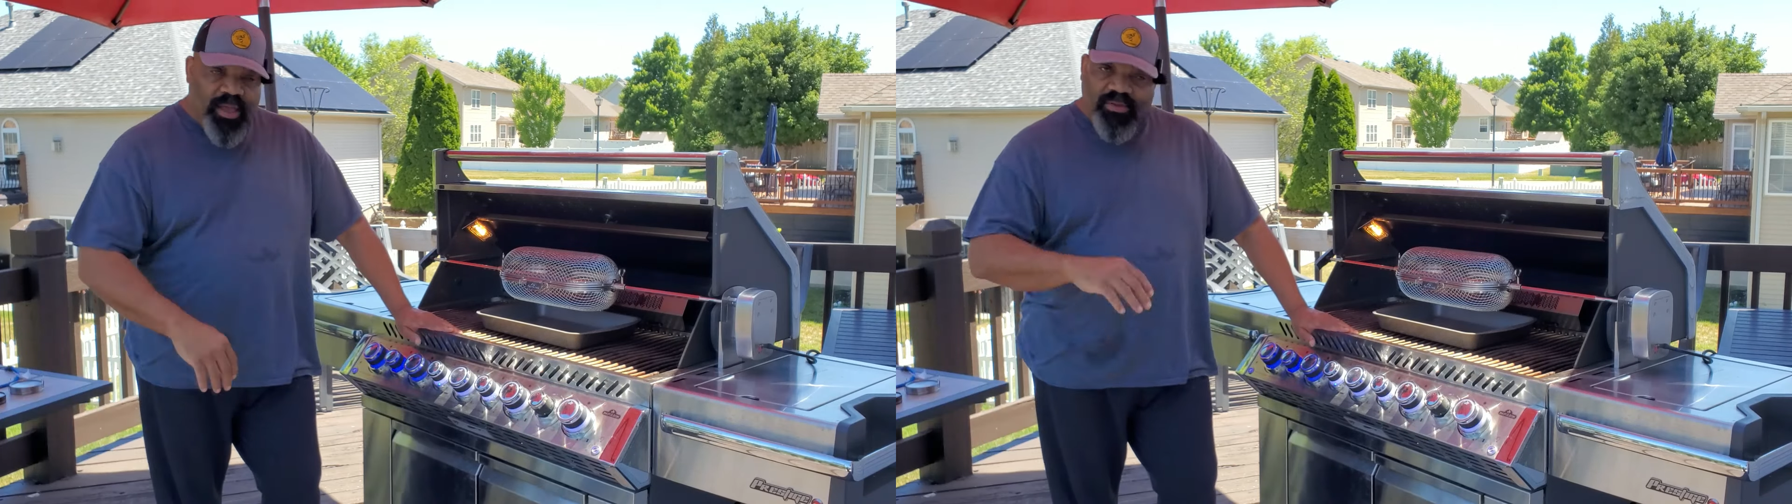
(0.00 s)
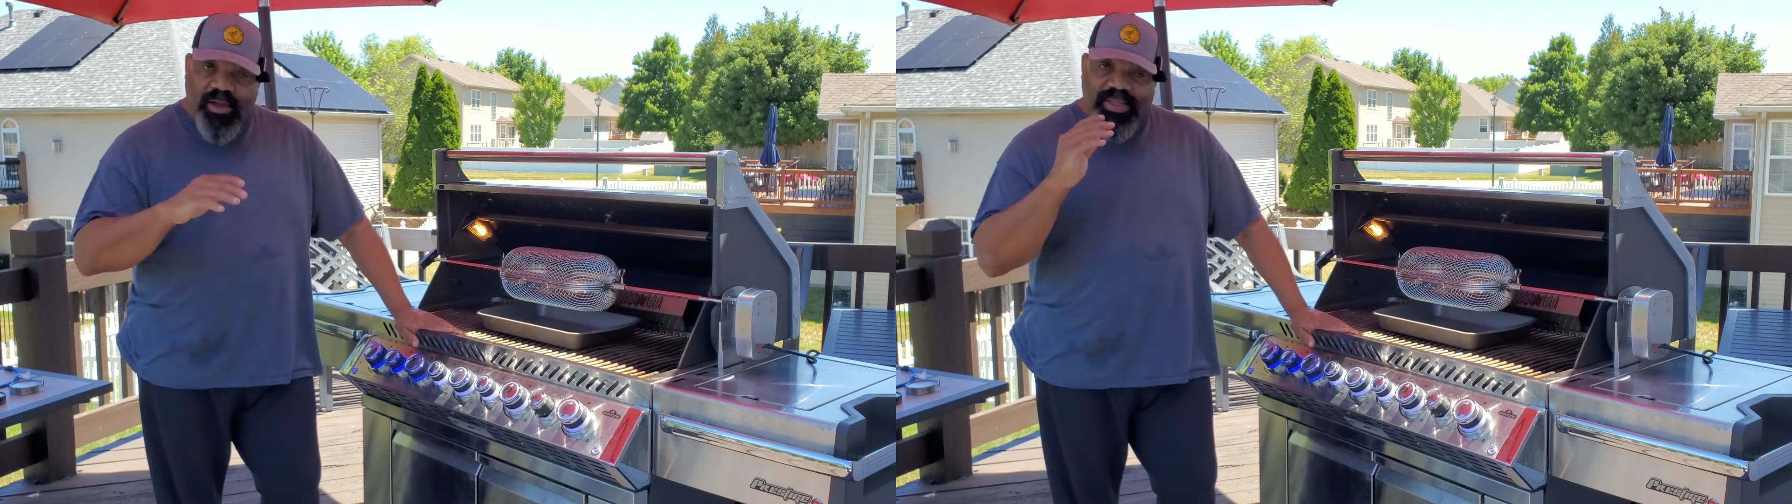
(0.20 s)

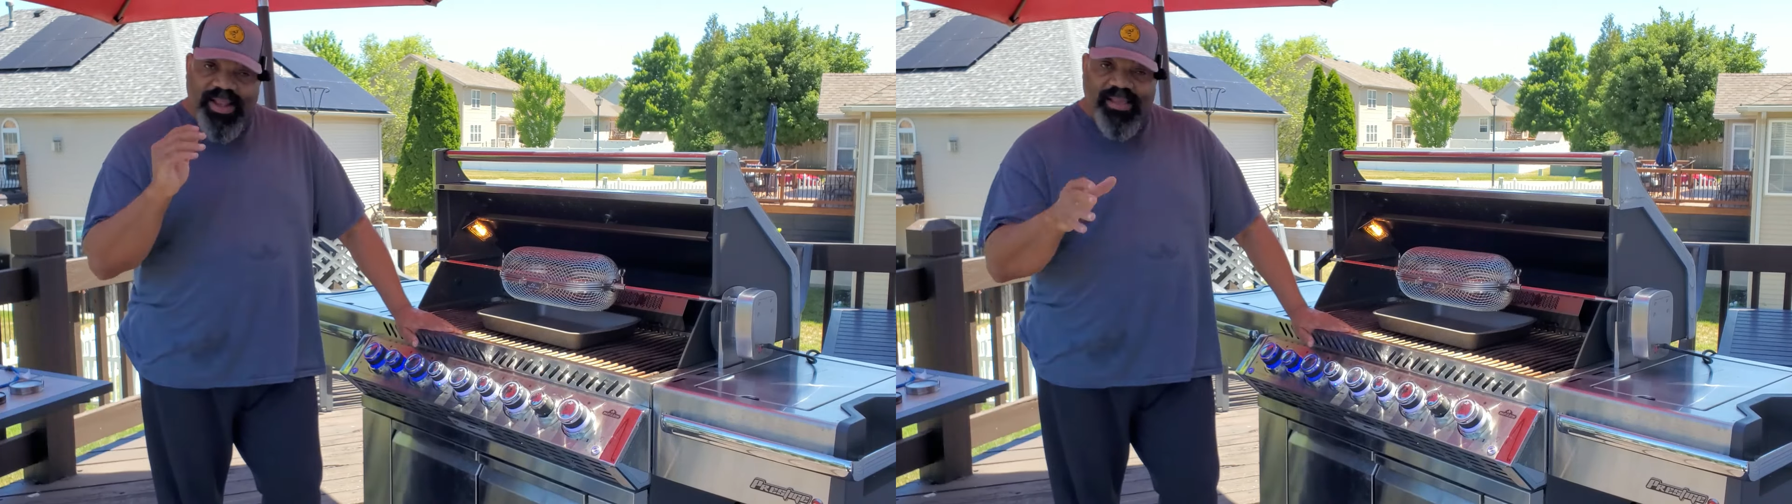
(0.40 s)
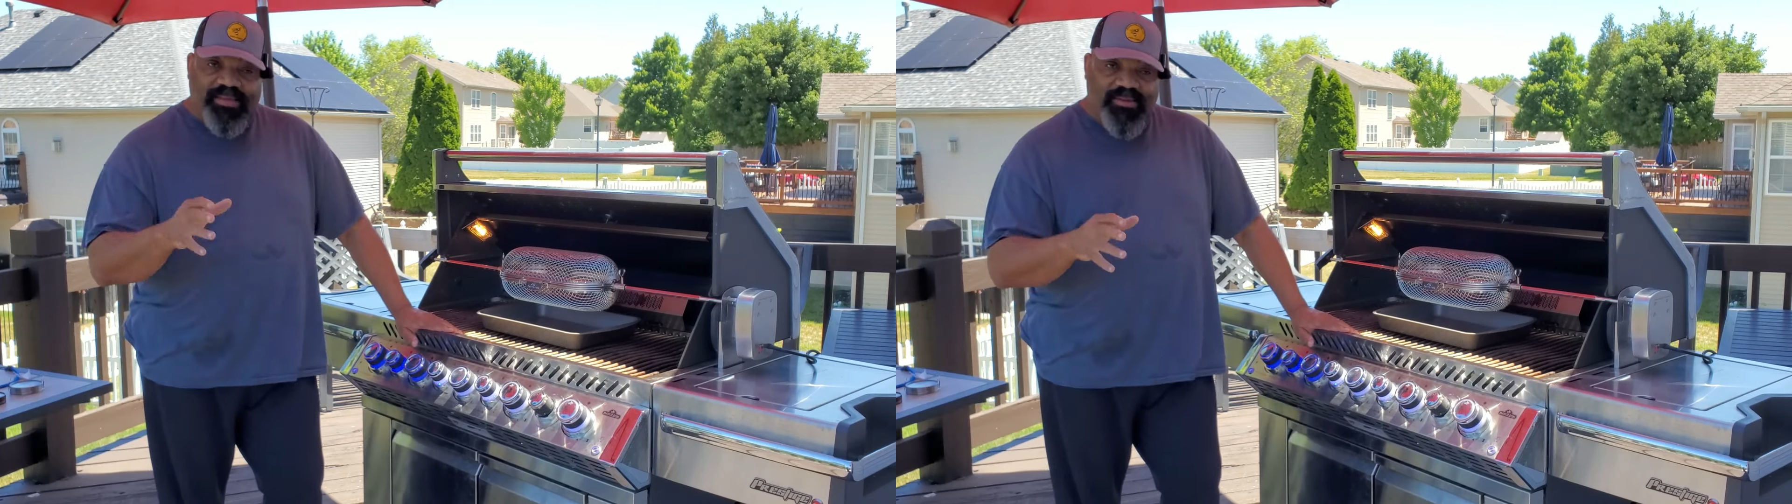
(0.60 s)
So I
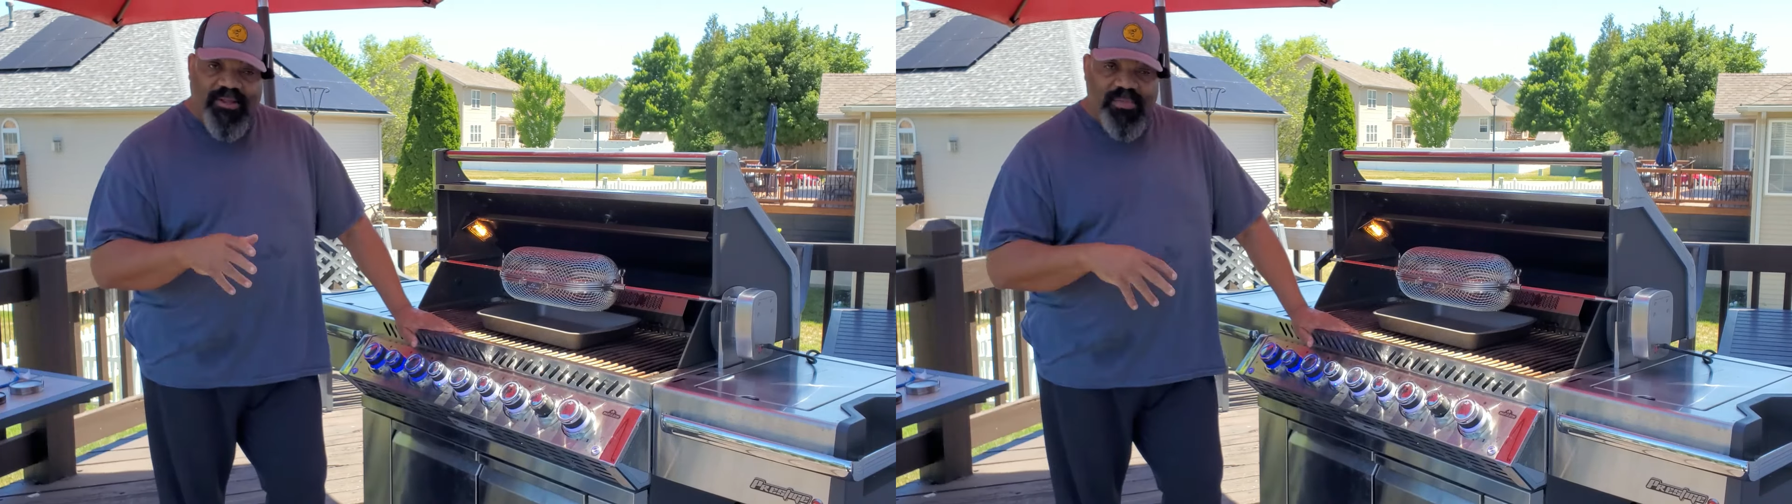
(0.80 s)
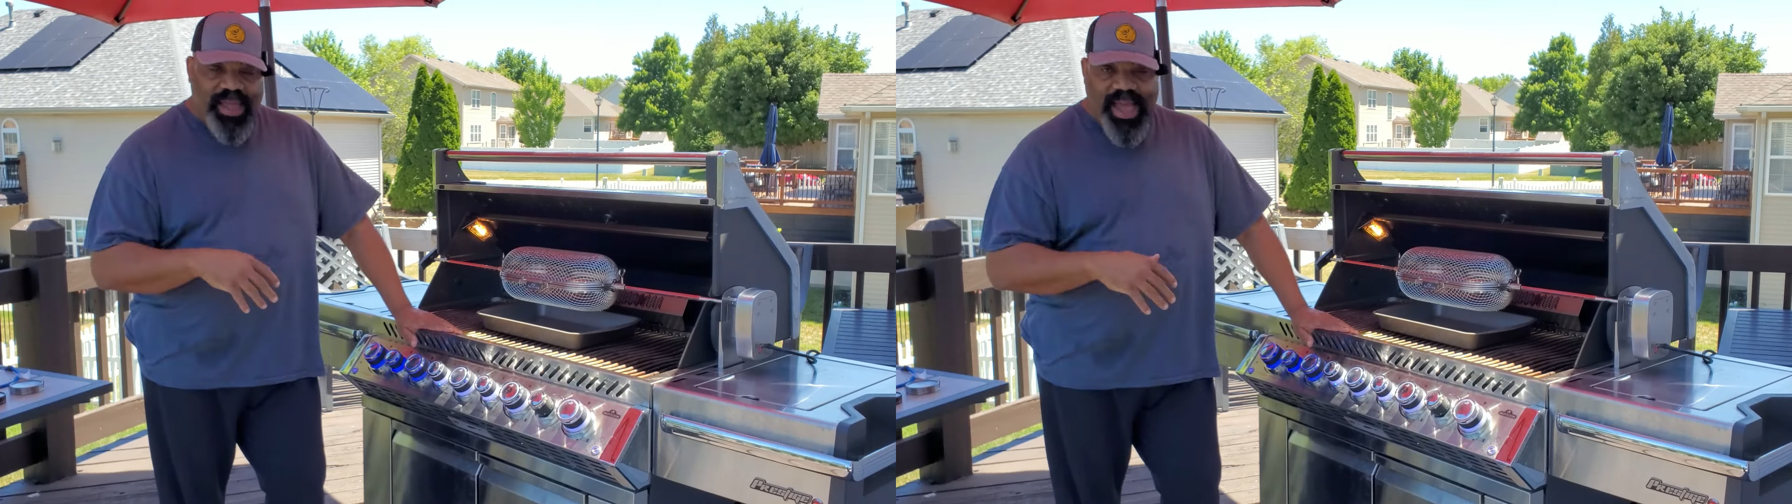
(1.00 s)
think this is
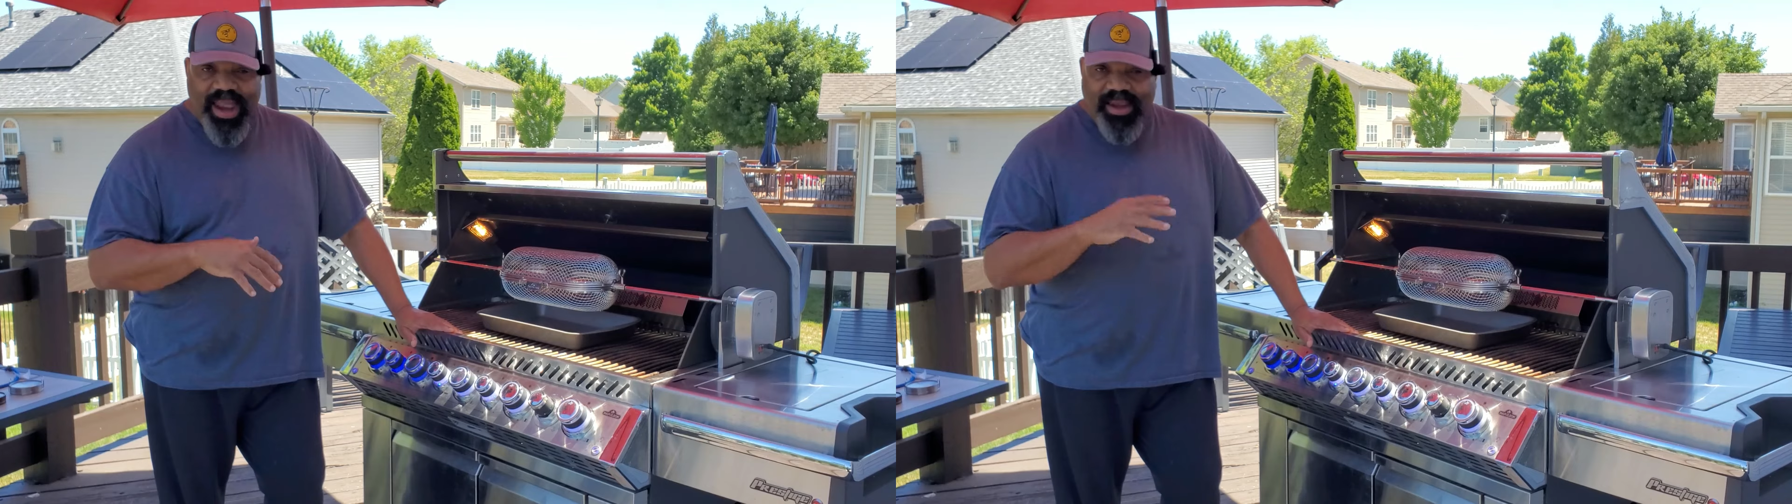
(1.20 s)
going to be kind